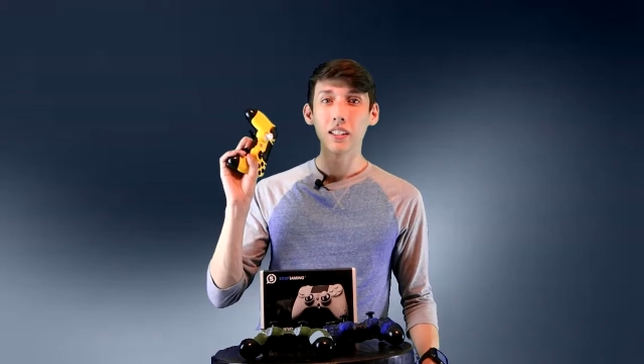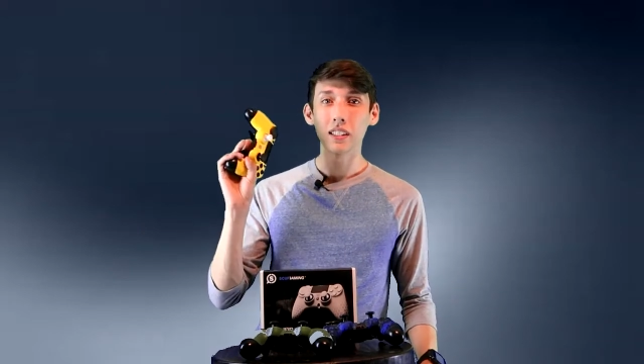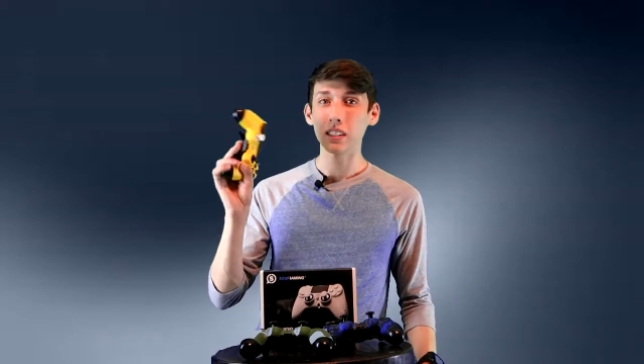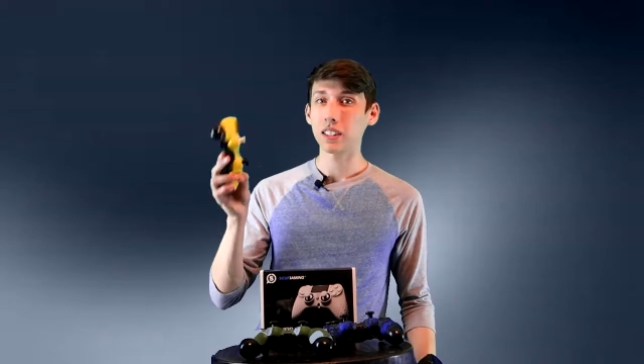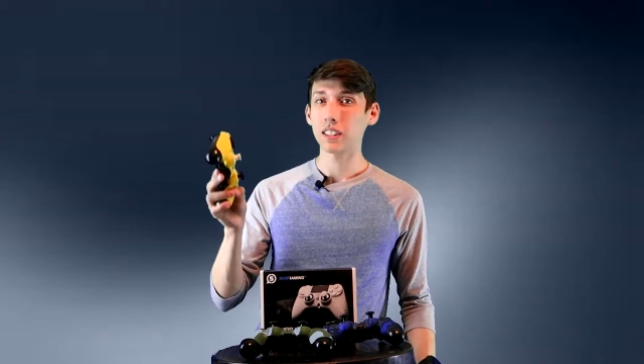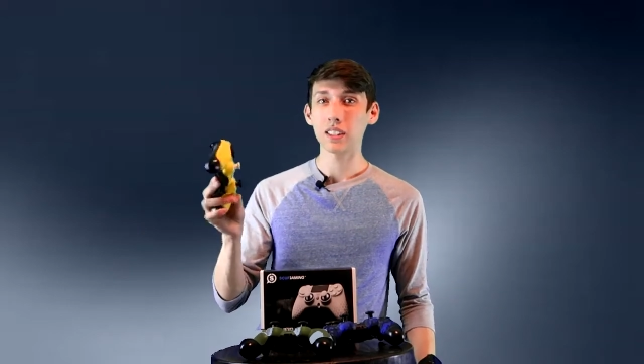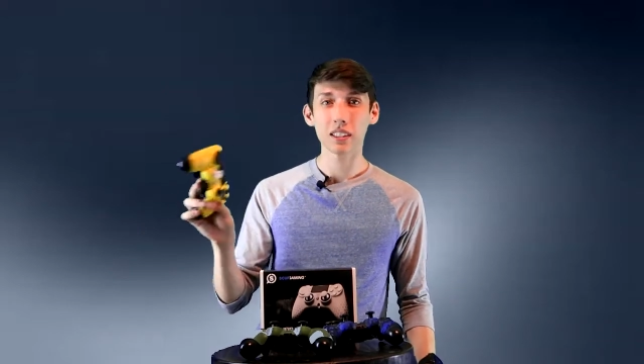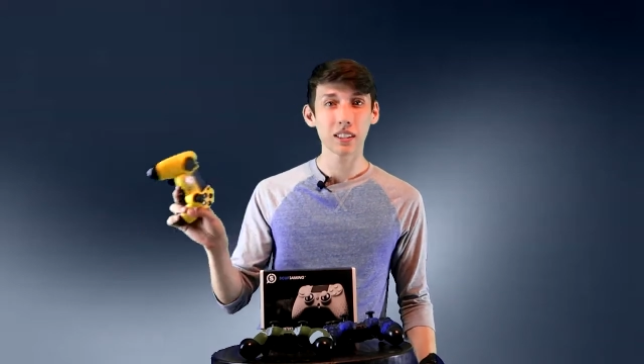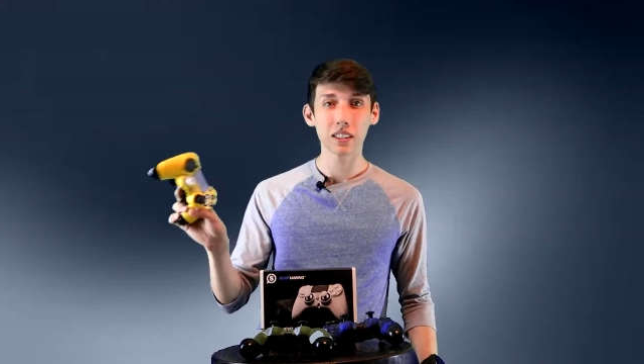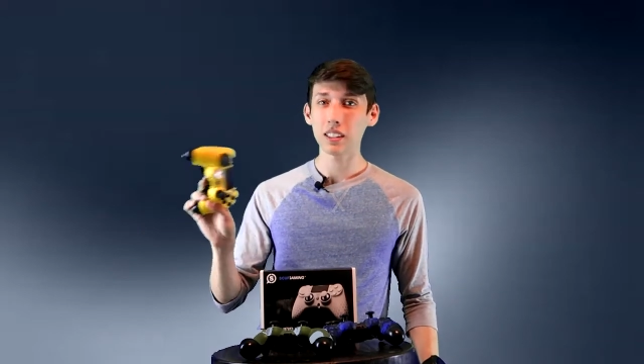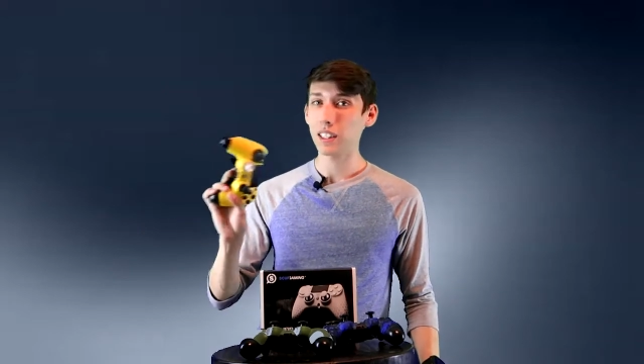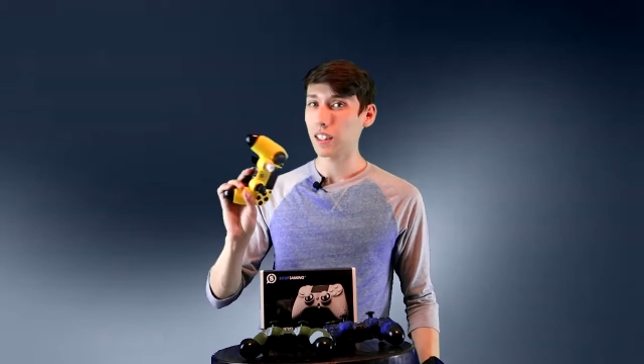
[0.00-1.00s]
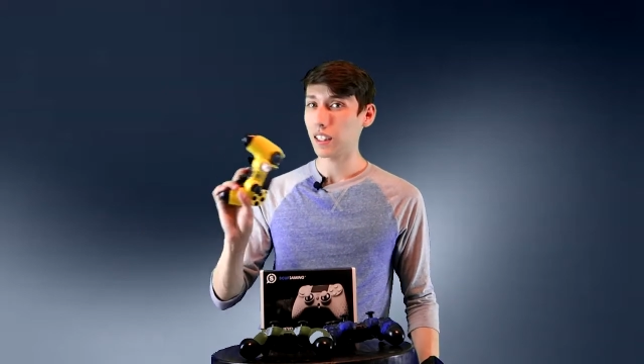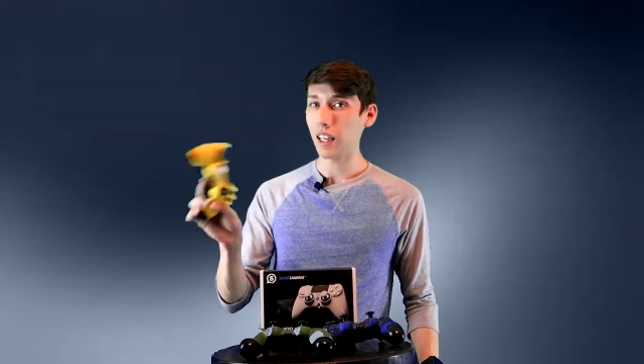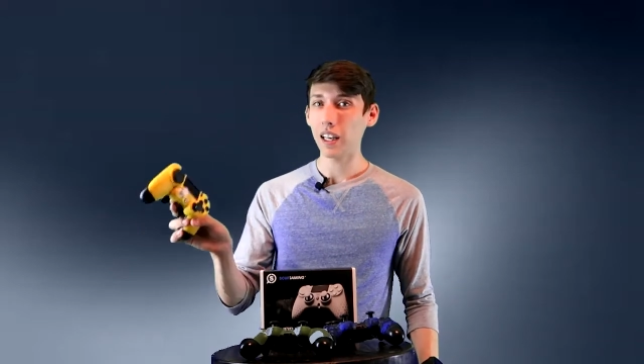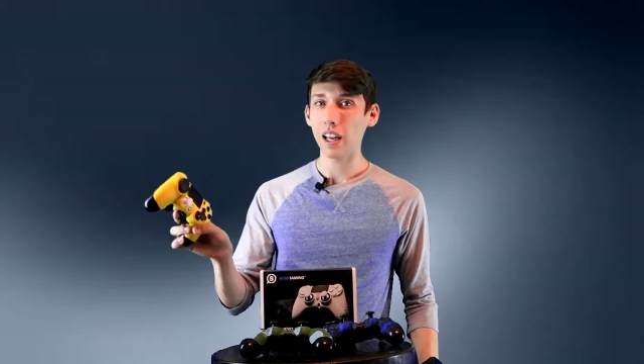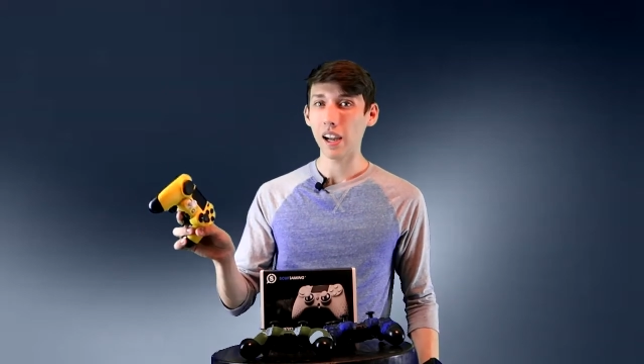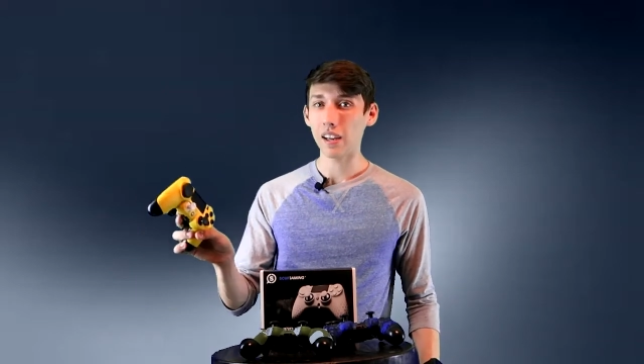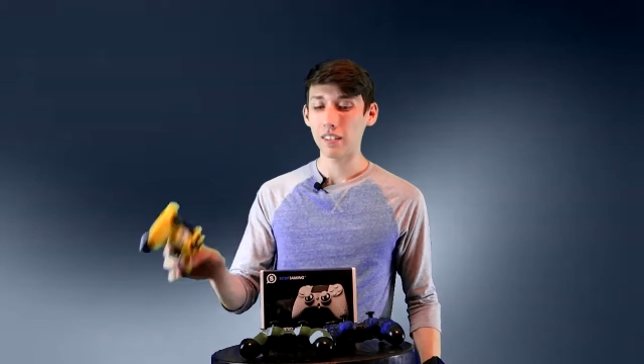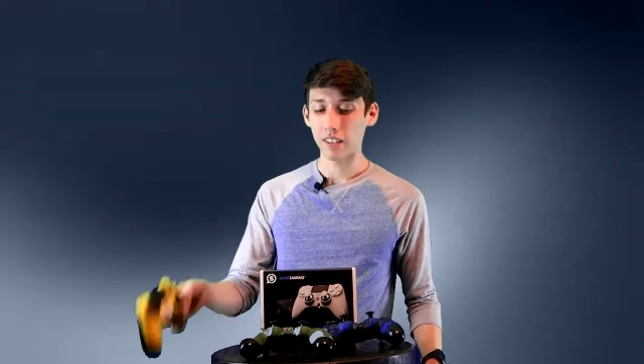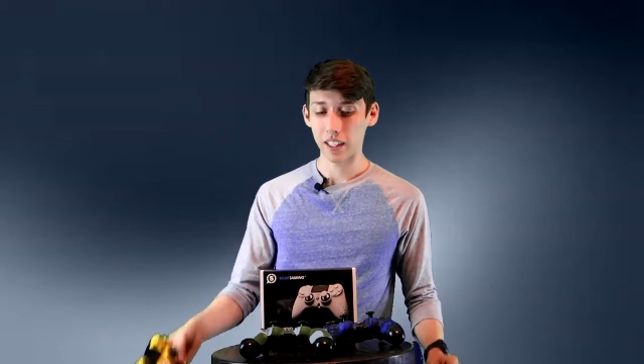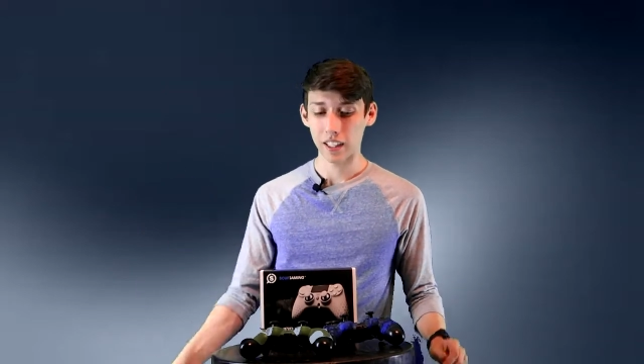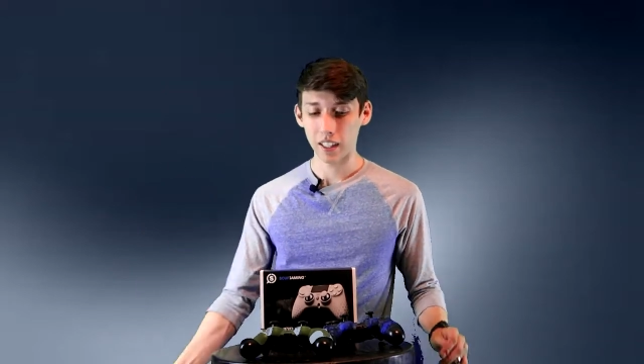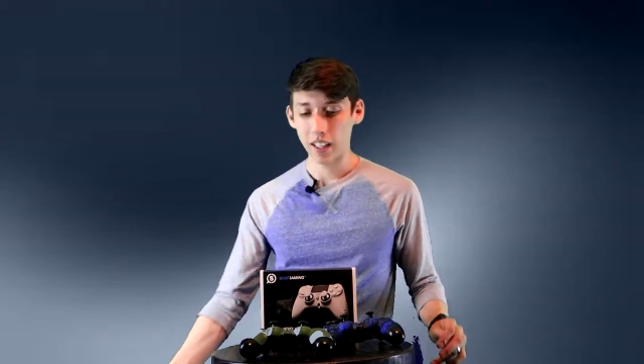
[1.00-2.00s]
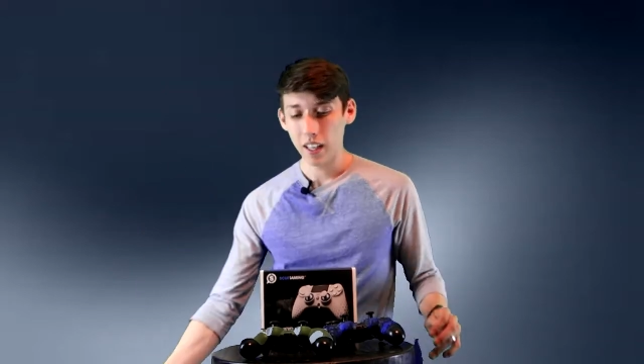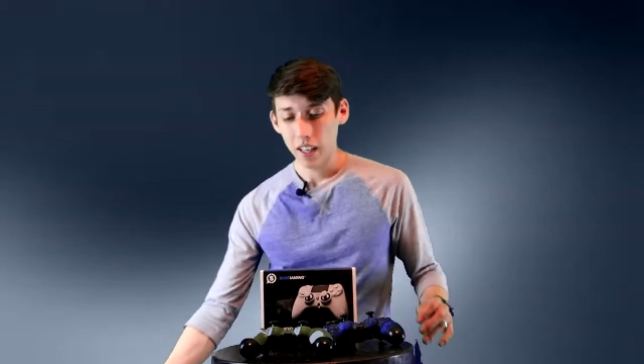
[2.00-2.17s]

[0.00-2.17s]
It's kind of aggravating.